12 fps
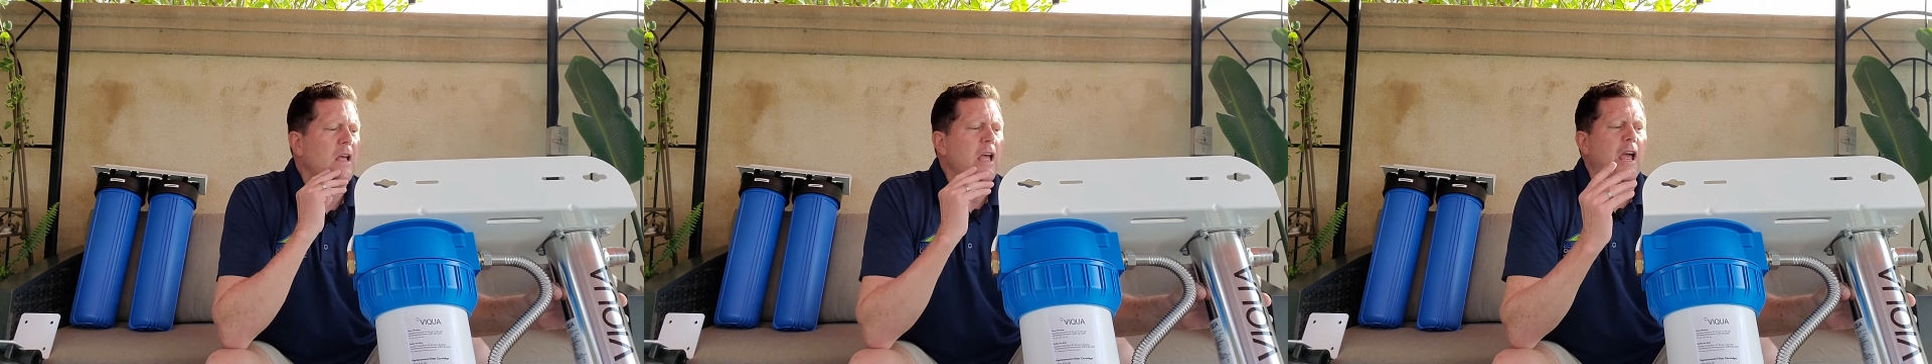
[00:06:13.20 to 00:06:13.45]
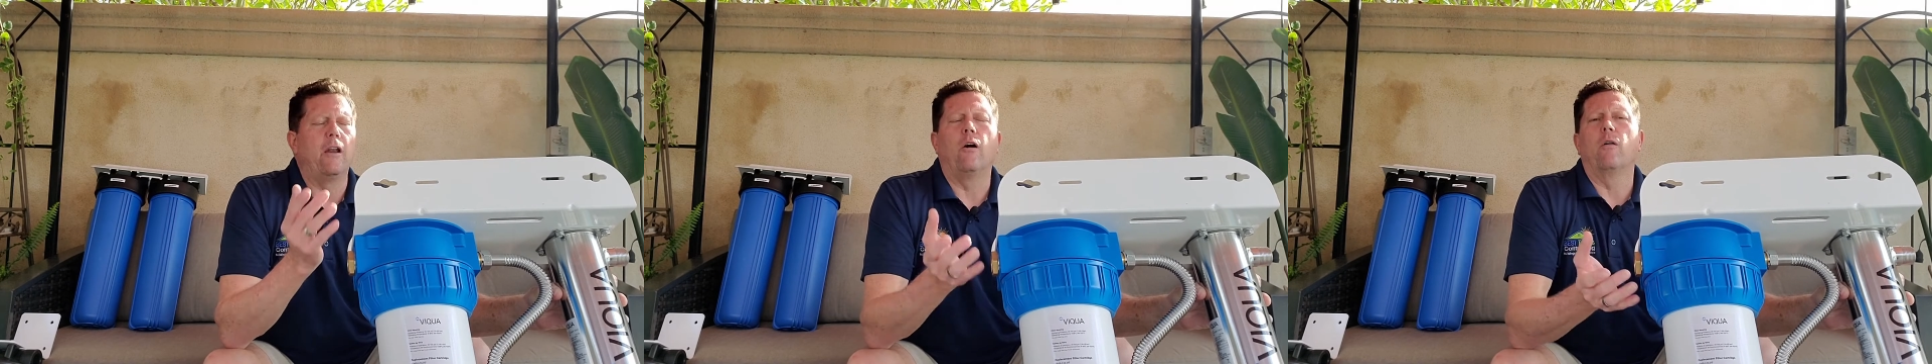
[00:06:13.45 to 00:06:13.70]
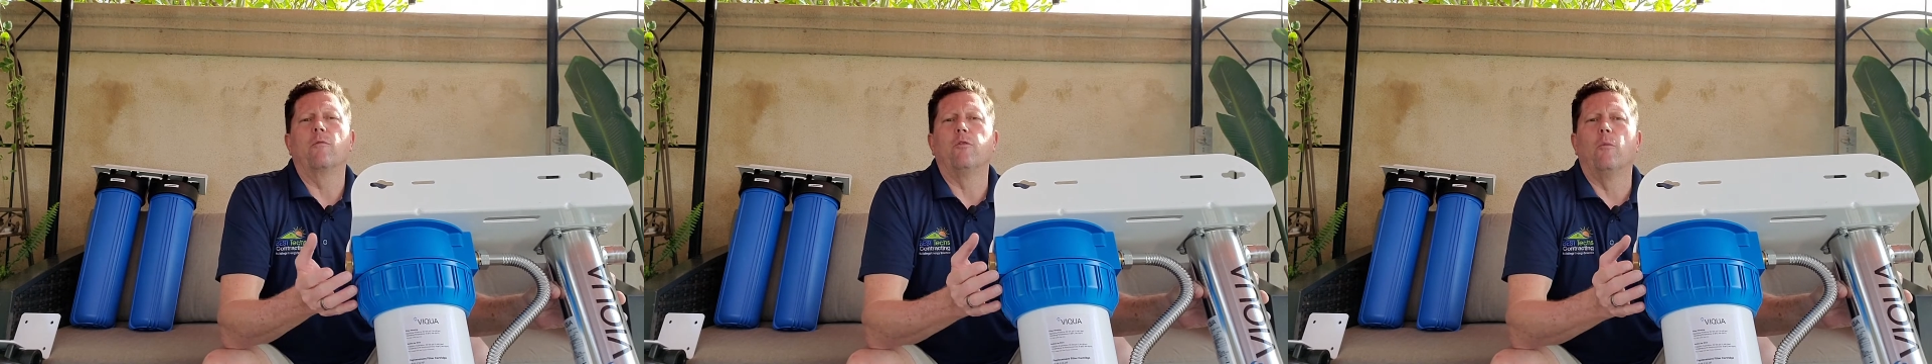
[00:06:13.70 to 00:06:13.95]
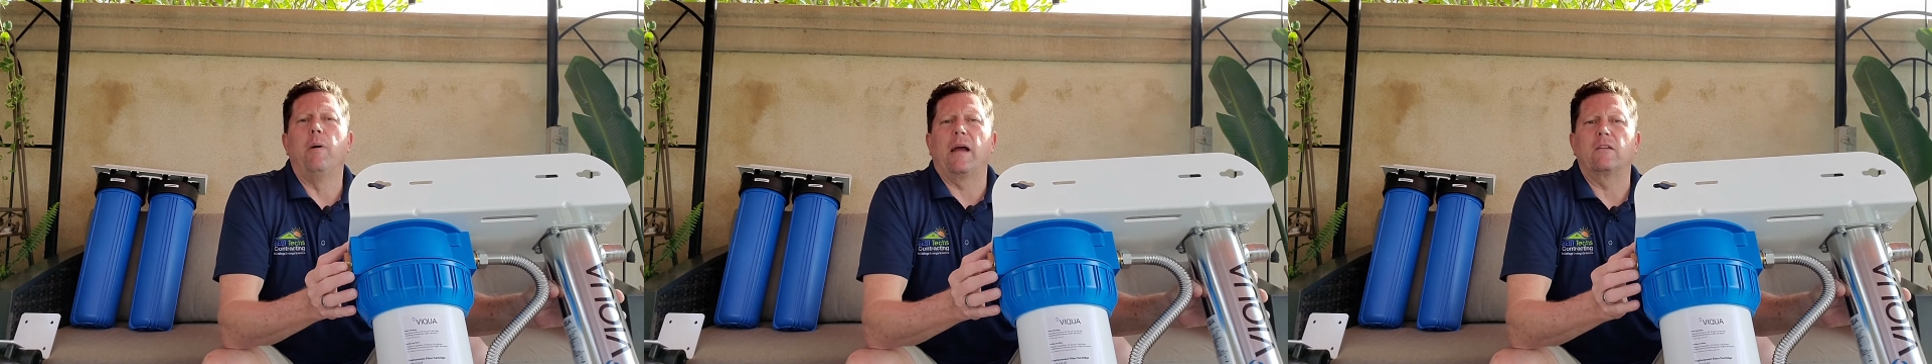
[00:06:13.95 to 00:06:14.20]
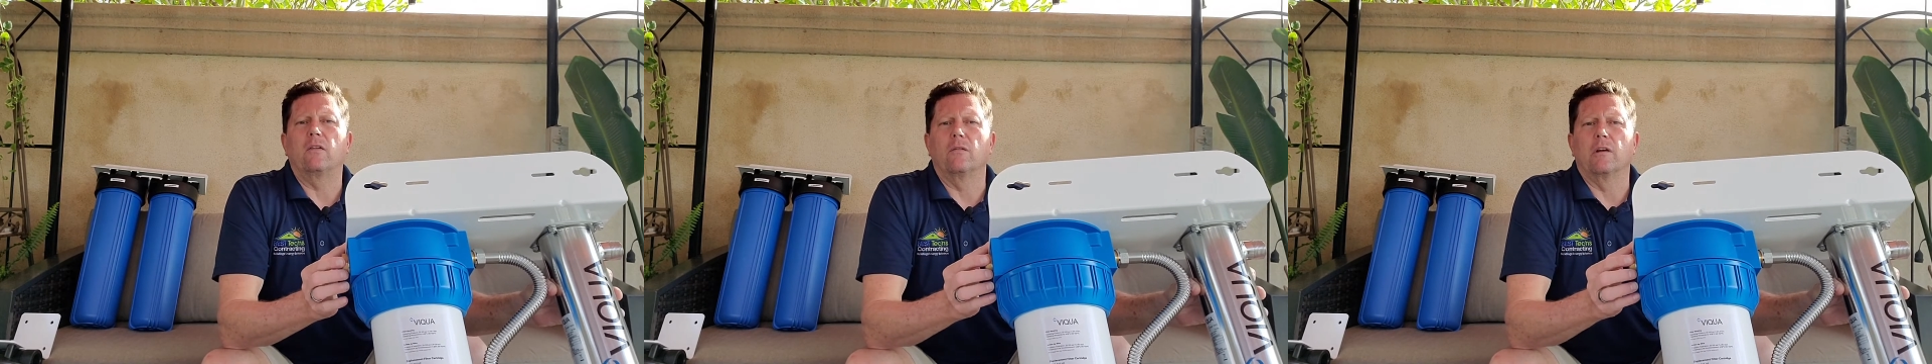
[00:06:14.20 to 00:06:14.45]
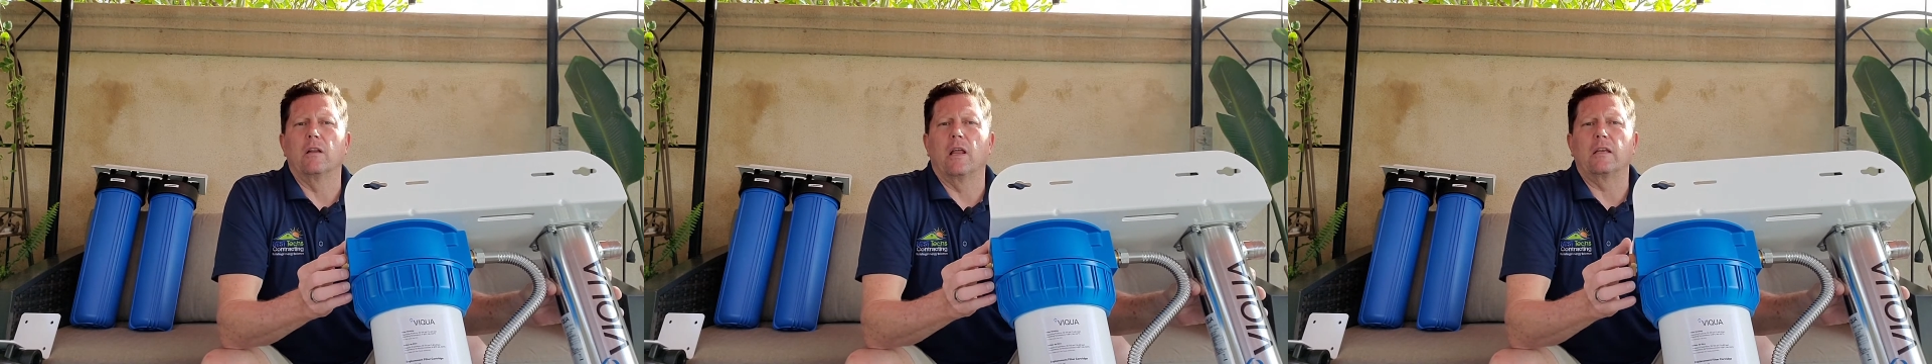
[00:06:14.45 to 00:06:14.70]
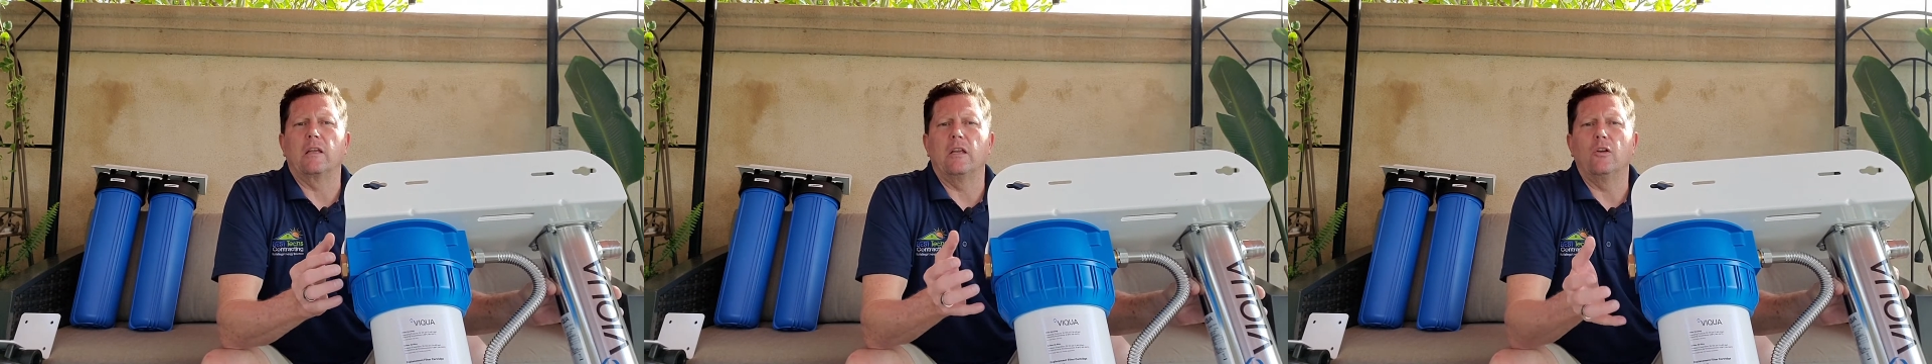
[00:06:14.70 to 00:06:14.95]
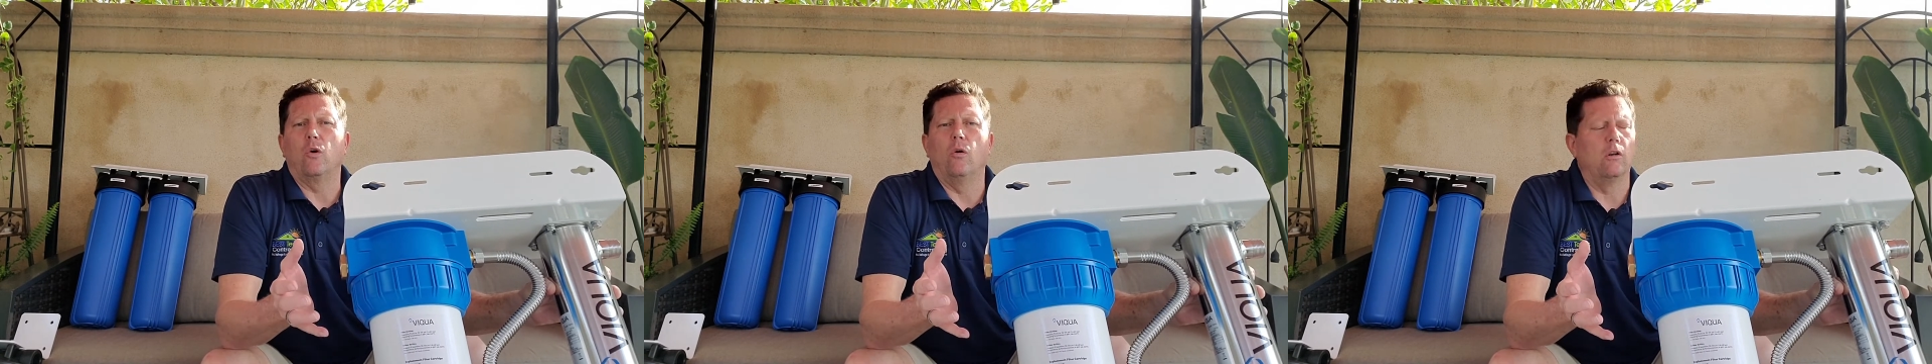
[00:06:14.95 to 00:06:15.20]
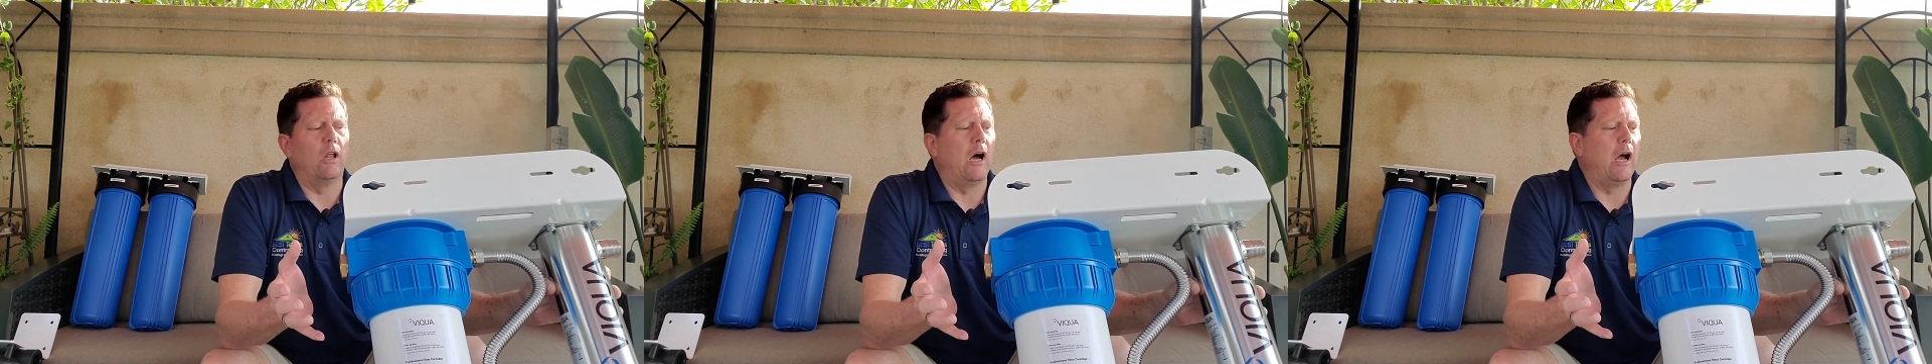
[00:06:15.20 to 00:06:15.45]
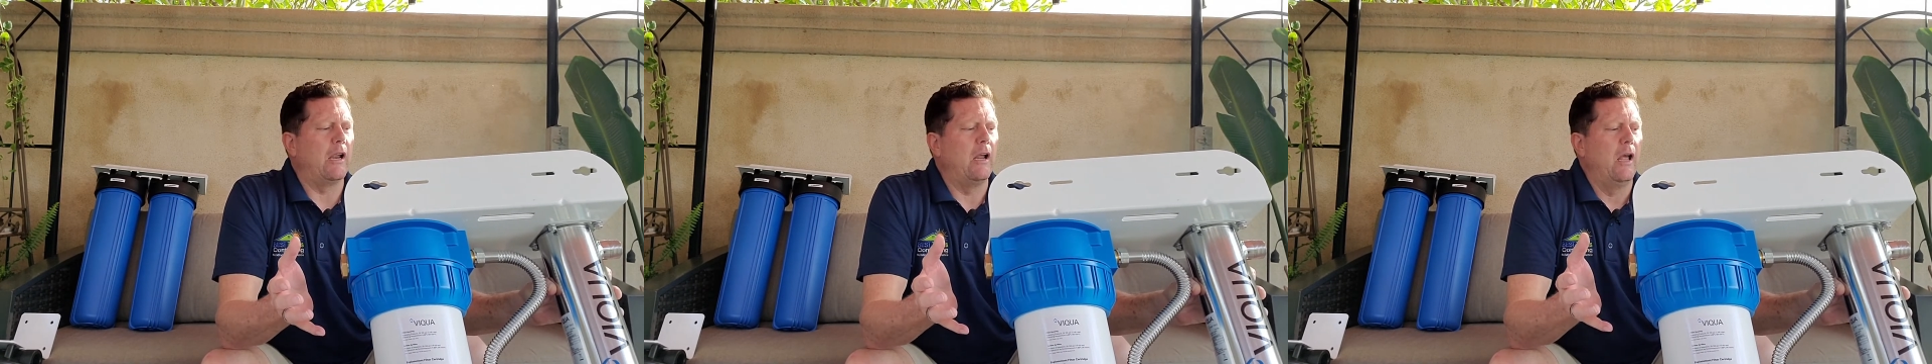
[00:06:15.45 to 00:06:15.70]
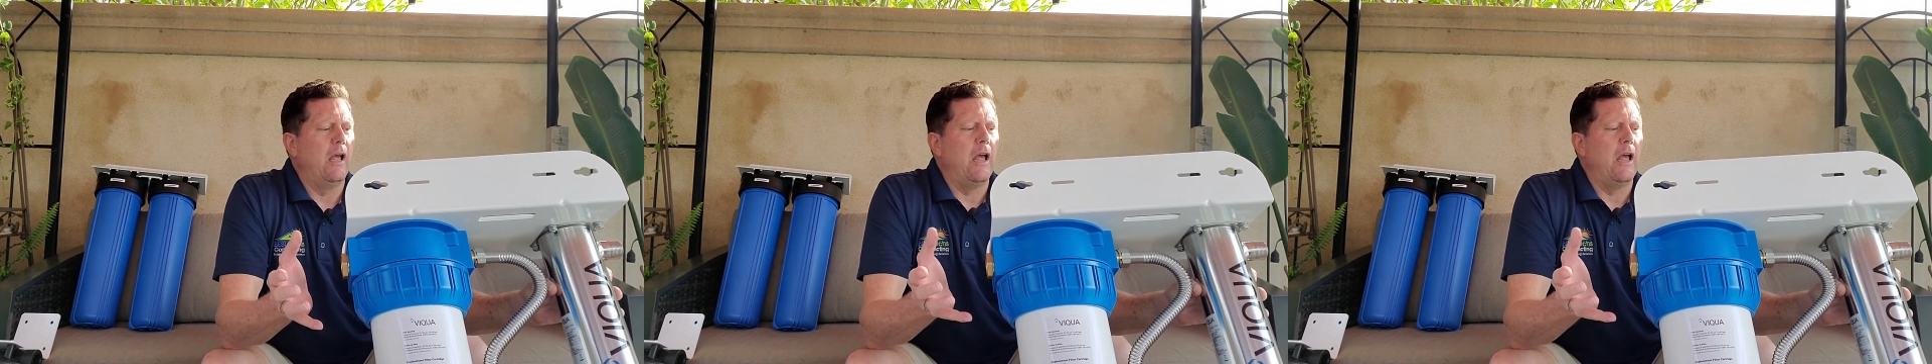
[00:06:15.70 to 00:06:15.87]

and harmful bacteria like E. coli